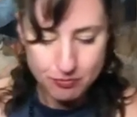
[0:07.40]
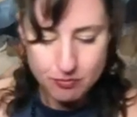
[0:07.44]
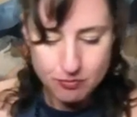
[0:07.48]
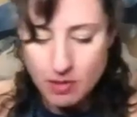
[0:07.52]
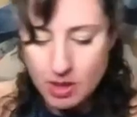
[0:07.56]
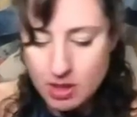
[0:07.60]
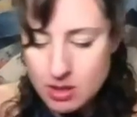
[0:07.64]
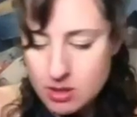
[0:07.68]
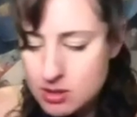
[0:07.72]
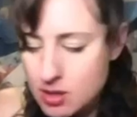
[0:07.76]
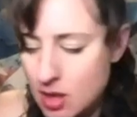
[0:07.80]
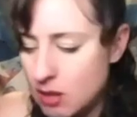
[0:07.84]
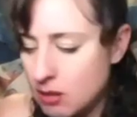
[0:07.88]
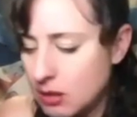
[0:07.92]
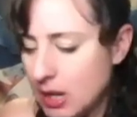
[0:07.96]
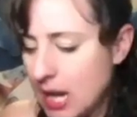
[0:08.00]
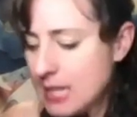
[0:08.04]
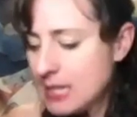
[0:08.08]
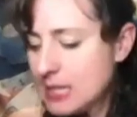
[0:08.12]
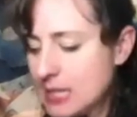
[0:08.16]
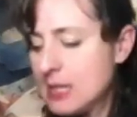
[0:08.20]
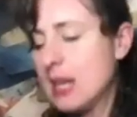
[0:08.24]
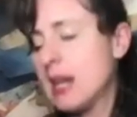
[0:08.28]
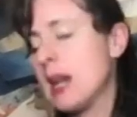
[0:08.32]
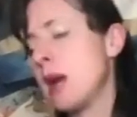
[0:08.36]
So
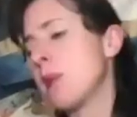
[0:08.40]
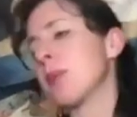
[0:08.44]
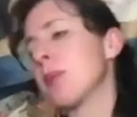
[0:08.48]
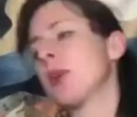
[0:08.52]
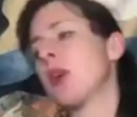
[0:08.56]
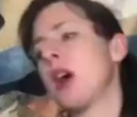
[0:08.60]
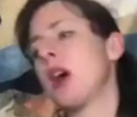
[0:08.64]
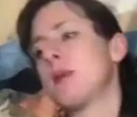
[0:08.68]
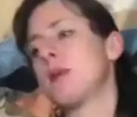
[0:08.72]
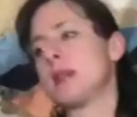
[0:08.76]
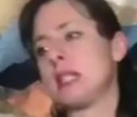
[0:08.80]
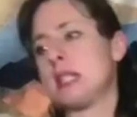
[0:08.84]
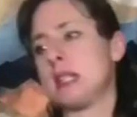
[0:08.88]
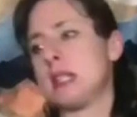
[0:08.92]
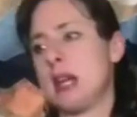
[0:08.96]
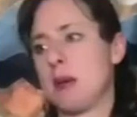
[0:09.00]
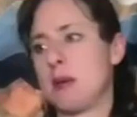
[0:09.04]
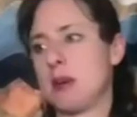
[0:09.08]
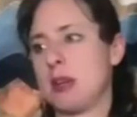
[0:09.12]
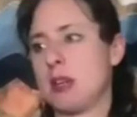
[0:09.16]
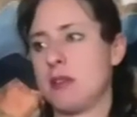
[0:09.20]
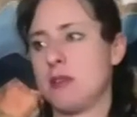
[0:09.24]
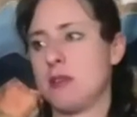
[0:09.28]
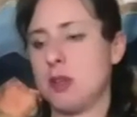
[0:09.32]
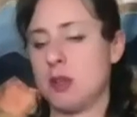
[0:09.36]
last night I promised that I
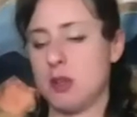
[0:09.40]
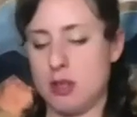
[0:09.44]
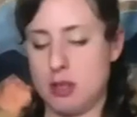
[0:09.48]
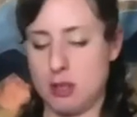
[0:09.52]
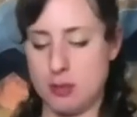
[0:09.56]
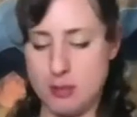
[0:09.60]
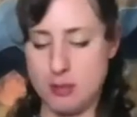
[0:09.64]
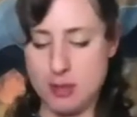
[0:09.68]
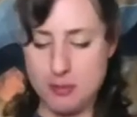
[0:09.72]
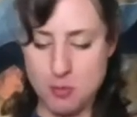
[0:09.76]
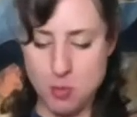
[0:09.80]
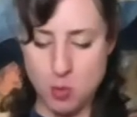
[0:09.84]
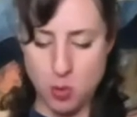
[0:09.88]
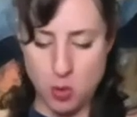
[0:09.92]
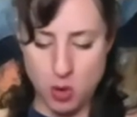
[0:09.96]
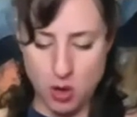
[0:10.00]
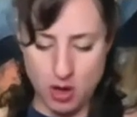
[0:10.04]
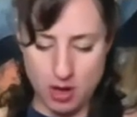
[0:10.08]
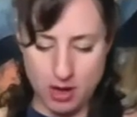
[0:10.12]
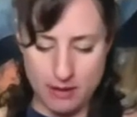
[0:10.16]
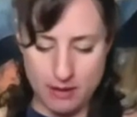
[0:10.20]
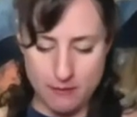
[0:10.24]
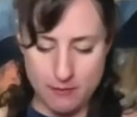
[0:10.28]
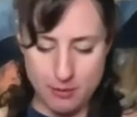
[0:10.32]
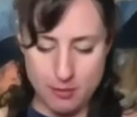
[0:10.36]
would give you a little bit
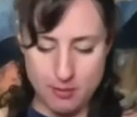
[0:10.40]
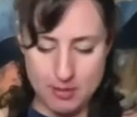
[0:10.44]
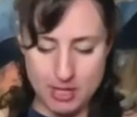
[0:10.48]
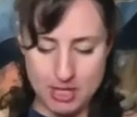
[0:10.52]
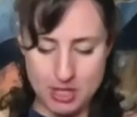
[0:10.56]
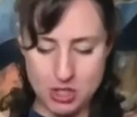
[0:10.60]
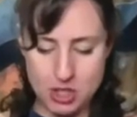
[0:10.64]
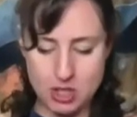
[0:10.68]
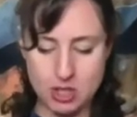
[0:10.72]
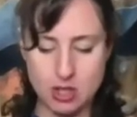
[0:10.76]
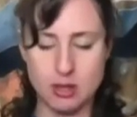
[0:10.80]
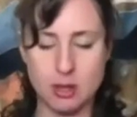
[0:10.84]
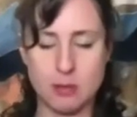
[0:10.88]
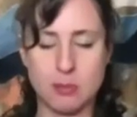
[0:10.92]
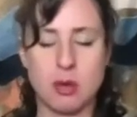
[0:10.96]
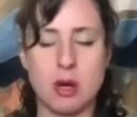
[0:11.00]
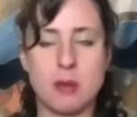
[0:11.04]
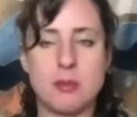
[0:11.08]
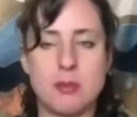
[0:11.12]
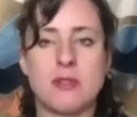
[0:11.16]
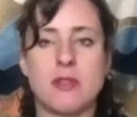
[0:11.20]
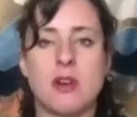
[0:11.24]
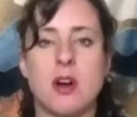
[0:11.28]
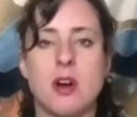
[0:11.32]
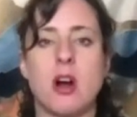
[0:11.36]
more information on the
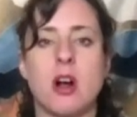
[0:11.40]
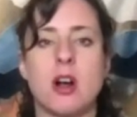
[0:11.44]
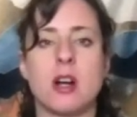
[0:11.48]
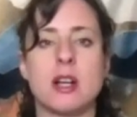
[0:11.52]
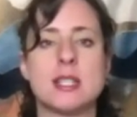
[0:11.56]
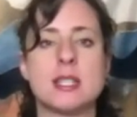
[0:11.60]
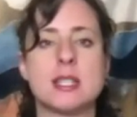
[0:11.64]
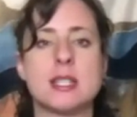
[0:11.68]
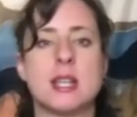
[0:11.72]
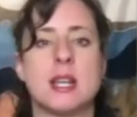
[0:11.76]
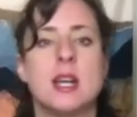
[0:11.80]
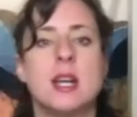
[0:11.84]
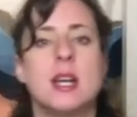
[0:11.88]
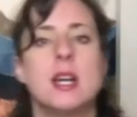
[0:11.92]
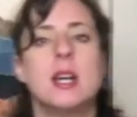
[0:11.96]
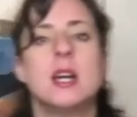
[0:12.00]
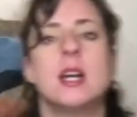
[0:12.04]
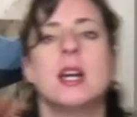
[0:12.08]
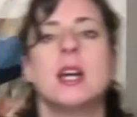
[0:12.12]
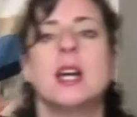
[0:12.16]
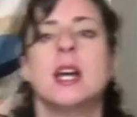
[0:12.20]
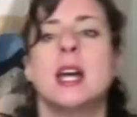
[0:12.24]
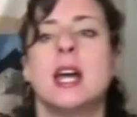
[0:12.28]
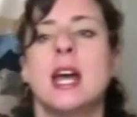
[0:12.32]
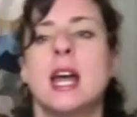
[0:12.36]
Brahmaviharas.
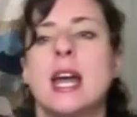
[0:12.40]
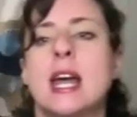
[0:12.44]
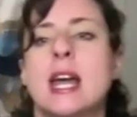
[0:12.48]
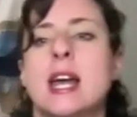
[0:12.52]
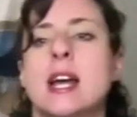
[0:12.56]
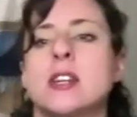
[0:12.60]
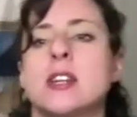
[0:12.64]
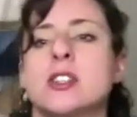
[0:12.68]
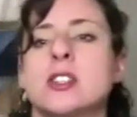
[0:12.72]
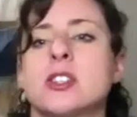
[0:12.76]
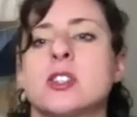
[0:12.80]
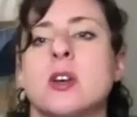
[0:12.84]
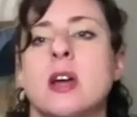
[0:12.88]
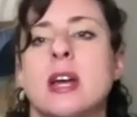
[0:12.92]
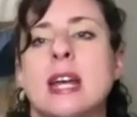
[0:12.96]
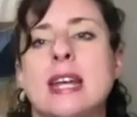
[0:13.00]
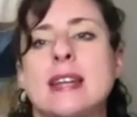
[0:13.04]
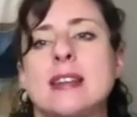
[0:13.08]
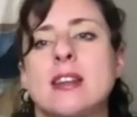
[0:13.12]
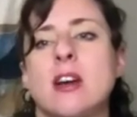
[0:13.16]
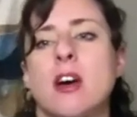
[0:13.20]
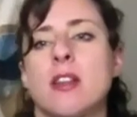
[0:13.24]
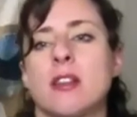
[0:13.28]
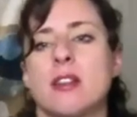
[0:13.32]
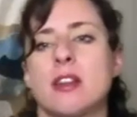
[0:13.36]
And just so I
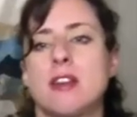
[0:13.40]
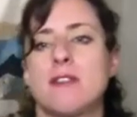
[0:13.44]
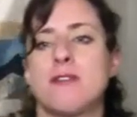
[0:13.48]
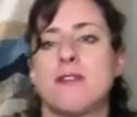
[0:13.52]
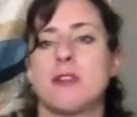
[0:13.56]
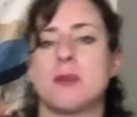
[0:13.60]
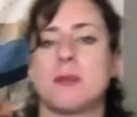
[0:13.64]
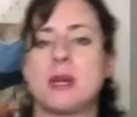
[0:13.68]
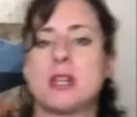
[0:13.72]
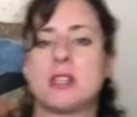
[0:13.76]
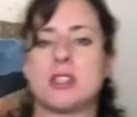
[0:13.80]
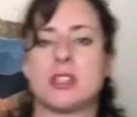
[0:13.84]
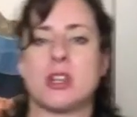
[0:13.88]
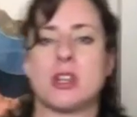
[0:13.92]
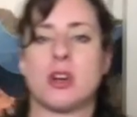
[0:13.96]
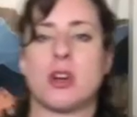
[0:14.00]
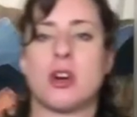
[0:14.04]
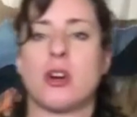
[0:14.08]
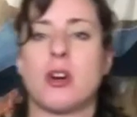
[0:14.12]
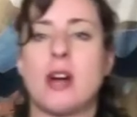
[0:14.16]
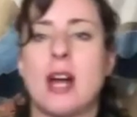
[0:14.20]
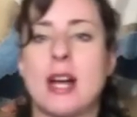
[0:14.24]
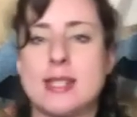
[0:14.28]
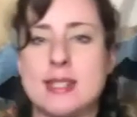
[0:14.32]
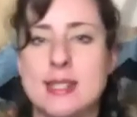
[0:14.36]
get all the information
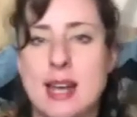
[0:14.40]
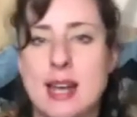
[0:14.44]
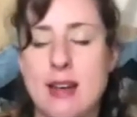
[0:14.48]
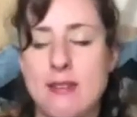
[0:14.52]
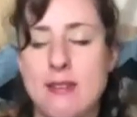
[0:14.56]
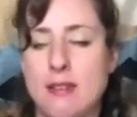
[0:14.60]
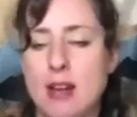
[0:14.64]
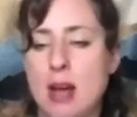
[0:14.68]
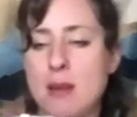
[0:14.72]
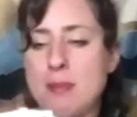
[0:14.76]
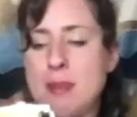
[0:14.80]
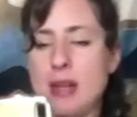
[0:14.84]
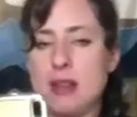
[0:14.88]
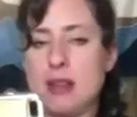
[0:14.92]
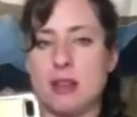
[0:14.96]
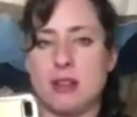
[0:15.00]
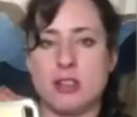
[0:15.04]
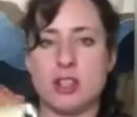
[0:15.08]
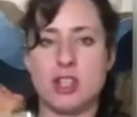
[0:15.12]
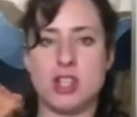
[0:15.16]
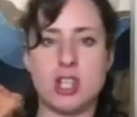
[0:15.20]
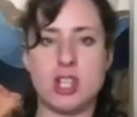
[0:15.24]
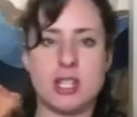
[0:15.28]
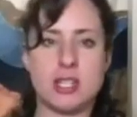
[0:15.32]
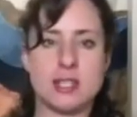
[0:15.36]
correct, I've got my little
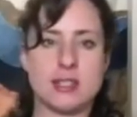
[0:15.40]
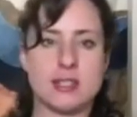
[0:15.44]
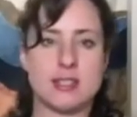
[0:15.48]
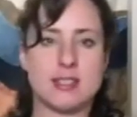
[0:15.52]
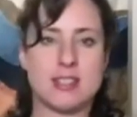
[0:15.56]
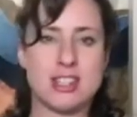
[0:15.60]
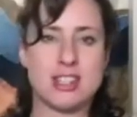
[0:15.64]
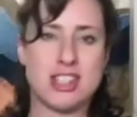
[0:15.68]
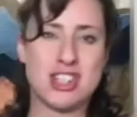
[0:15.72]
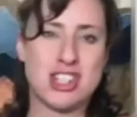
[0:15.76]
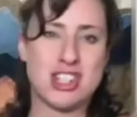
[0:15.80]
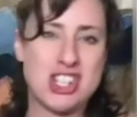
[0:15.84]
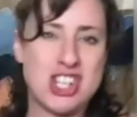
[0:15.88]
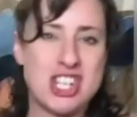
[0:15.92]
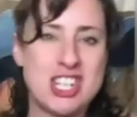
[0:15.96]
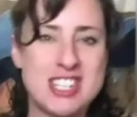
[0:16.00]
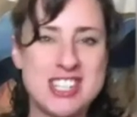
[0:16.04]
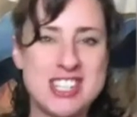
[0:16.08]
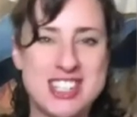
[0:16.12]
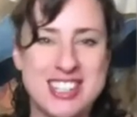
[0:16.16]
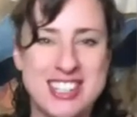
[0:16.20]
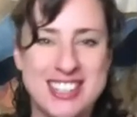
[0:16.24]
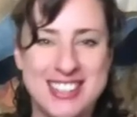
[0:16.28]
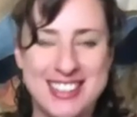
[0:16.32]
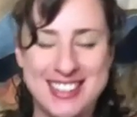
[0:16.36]
cheat
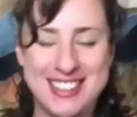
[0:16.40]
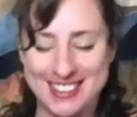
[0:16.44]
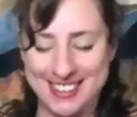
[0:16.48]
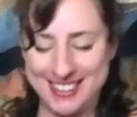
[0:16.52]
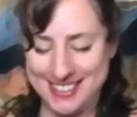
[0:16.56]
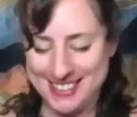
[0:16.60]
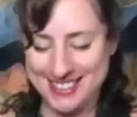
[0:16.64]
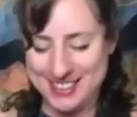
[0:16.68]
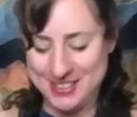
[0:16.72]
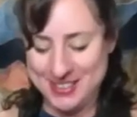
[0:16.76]
sheet here.